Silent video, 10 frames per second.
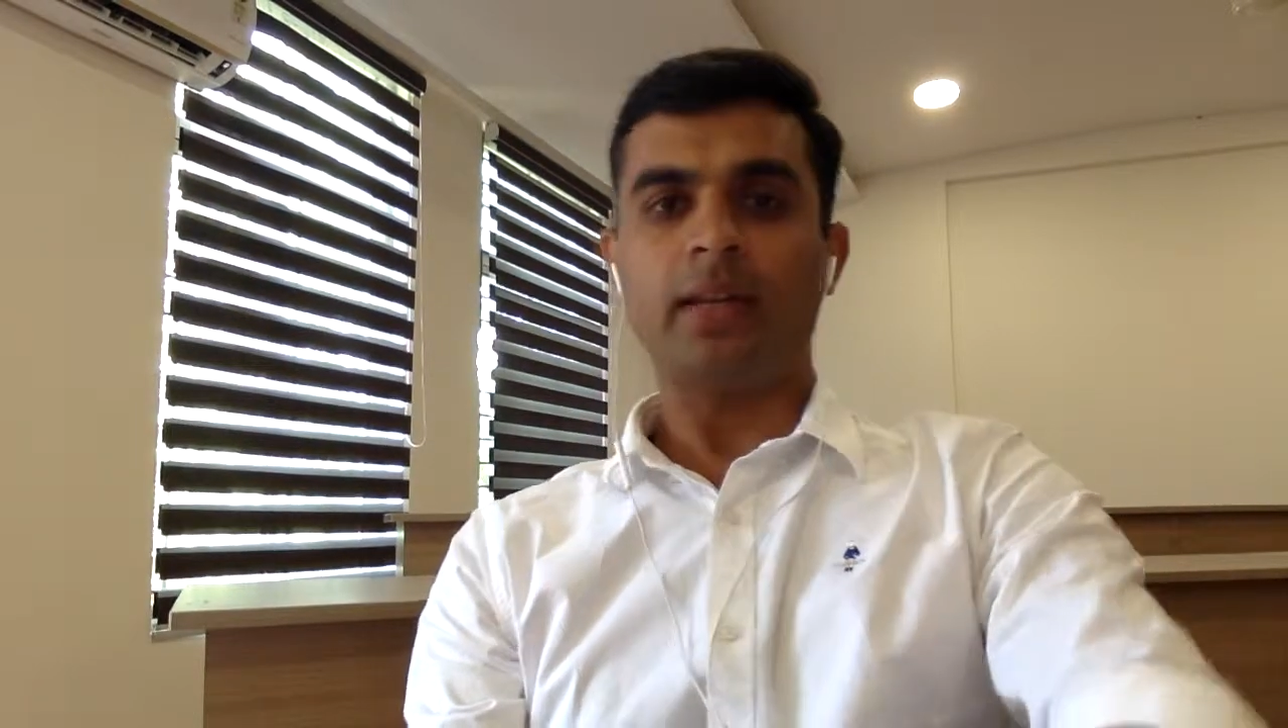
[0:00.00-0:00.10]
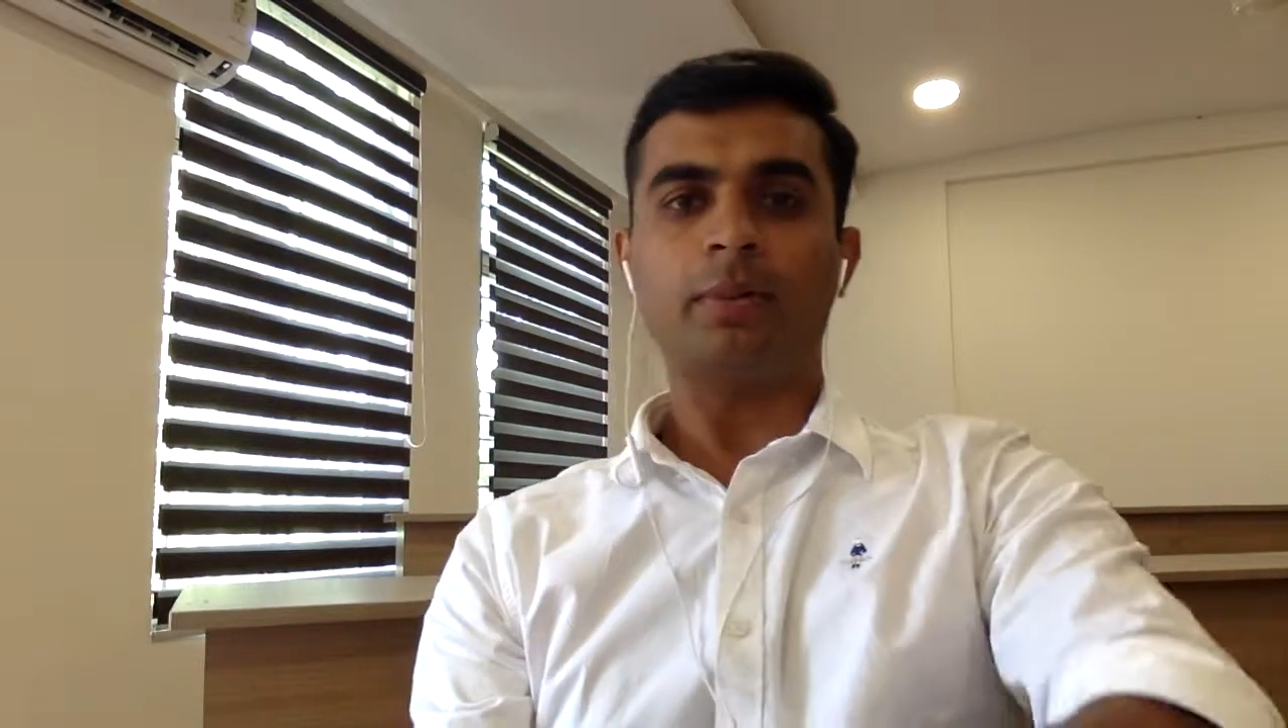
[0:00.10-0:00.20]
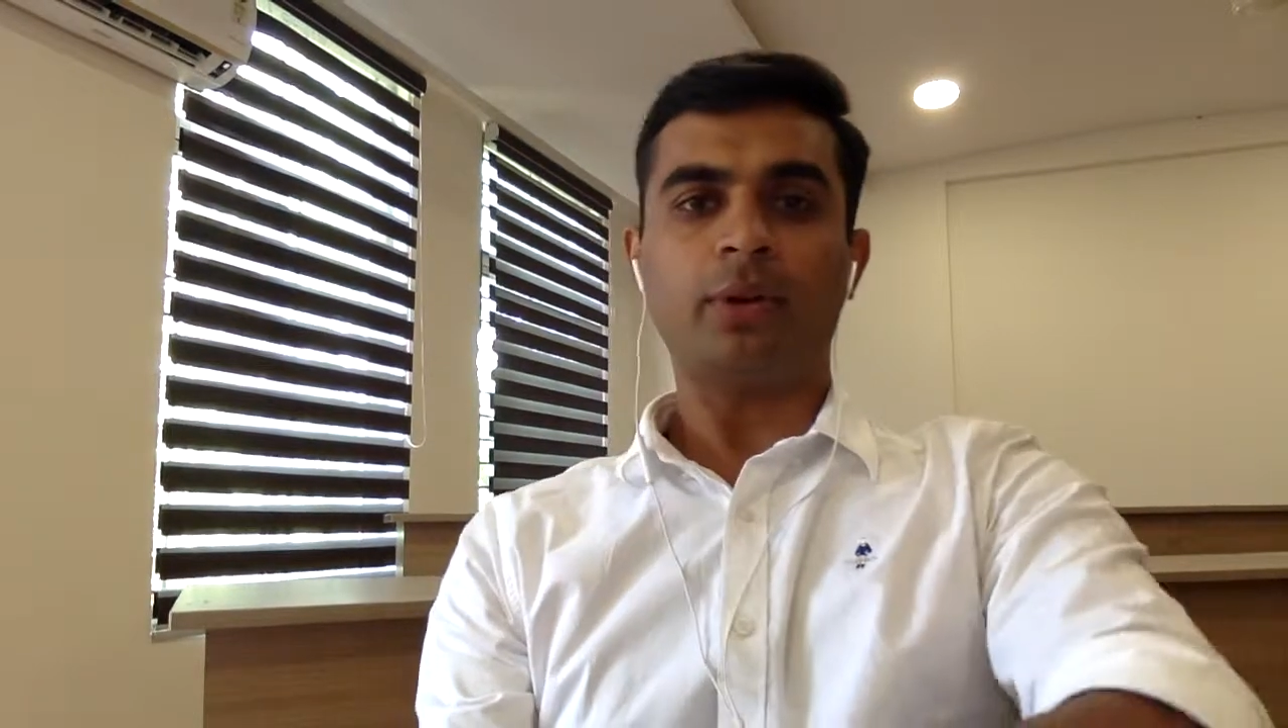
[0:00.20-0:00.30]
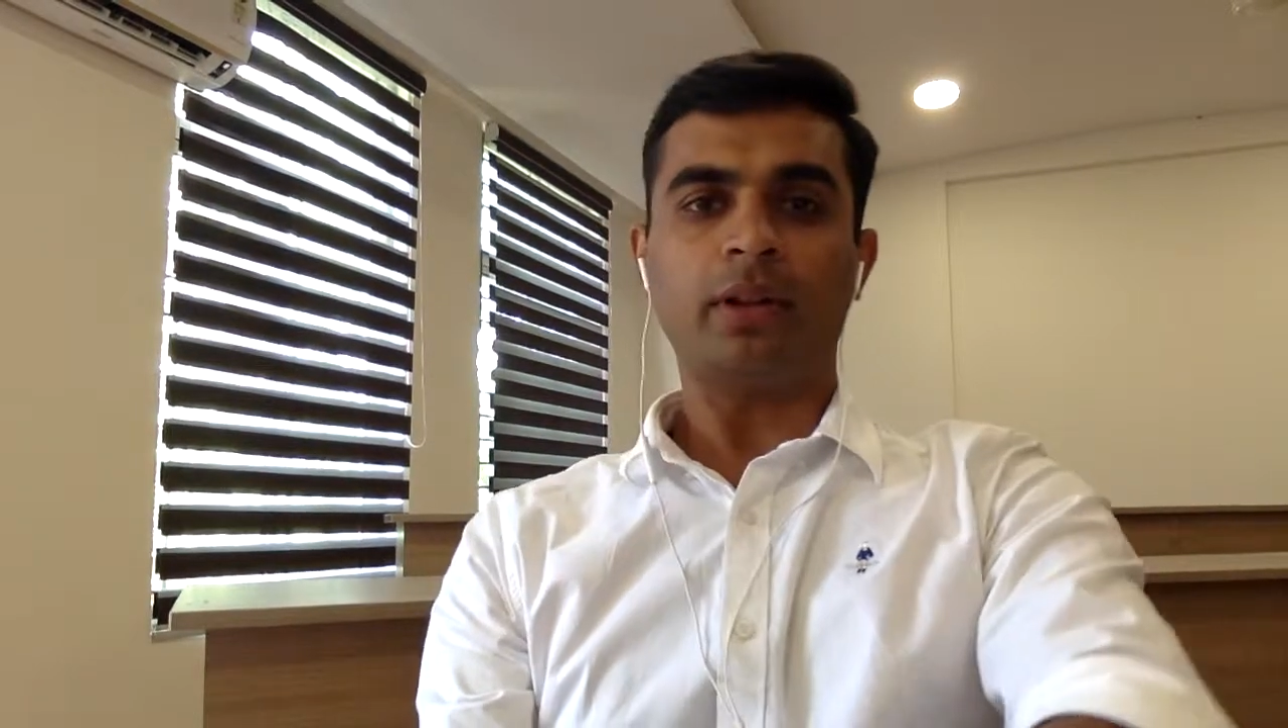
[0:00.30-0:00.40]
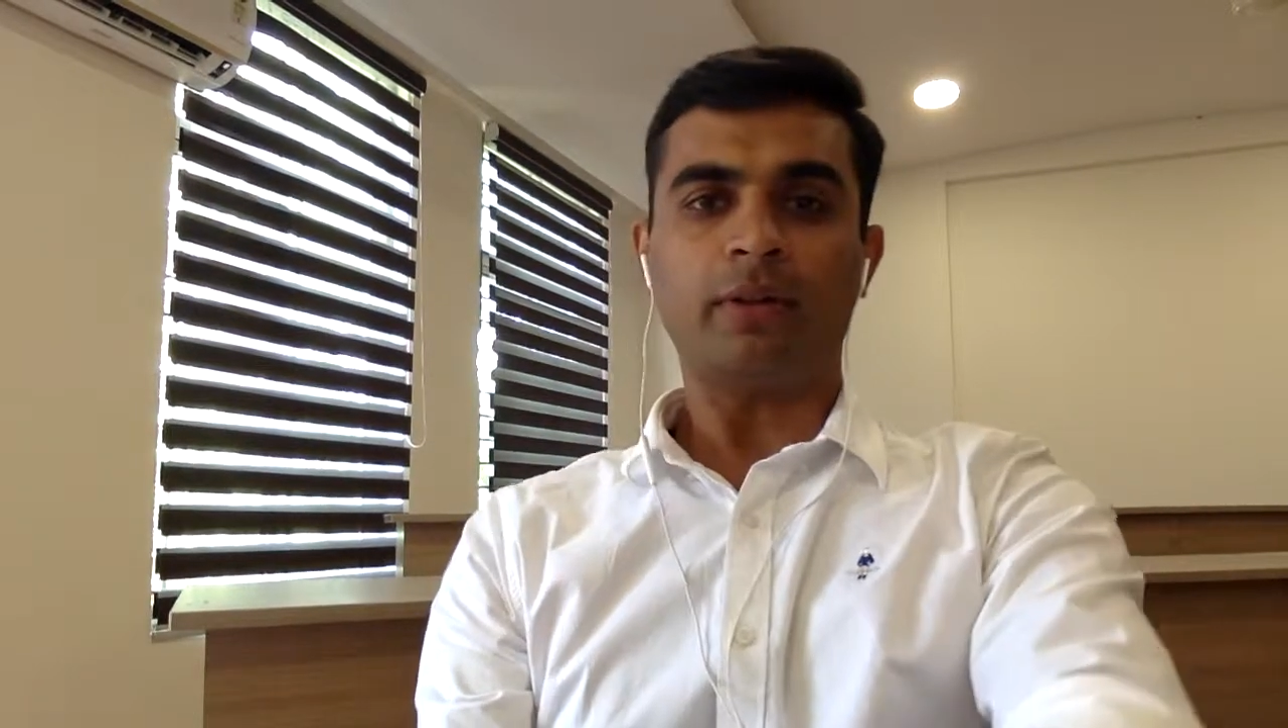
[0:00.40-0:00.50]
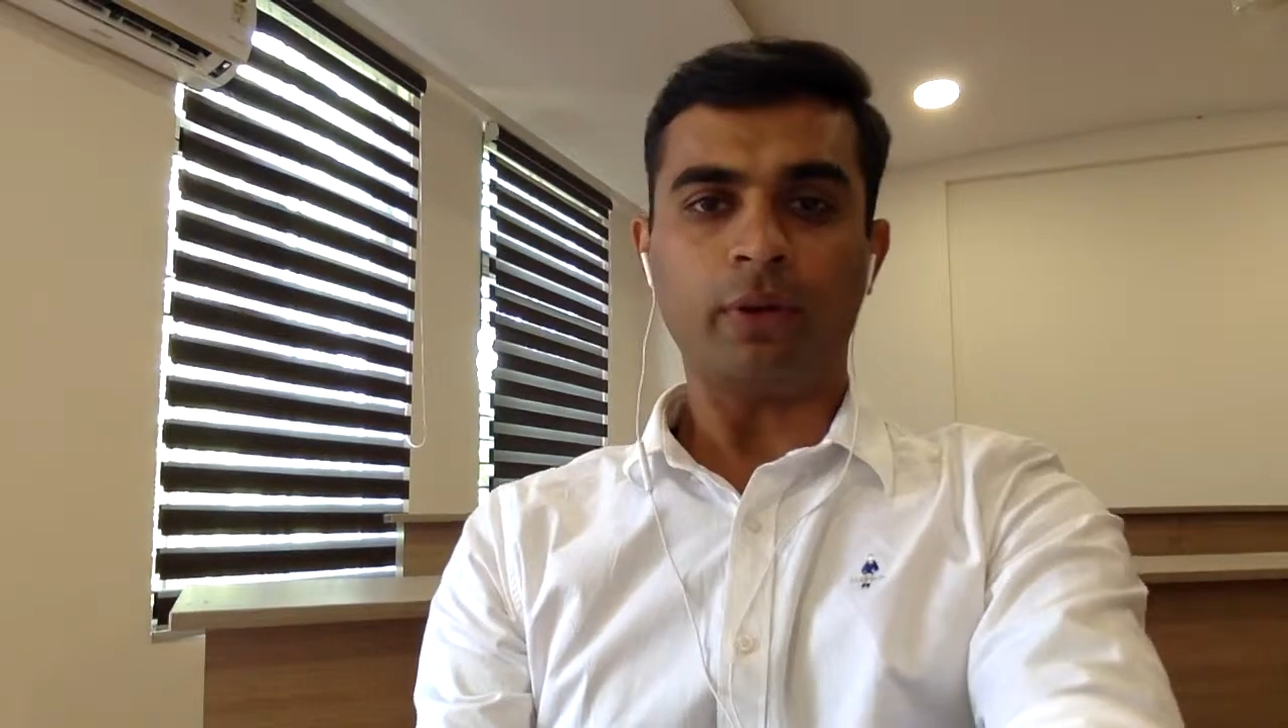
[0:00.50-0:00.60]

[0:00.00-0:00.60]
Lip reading: about the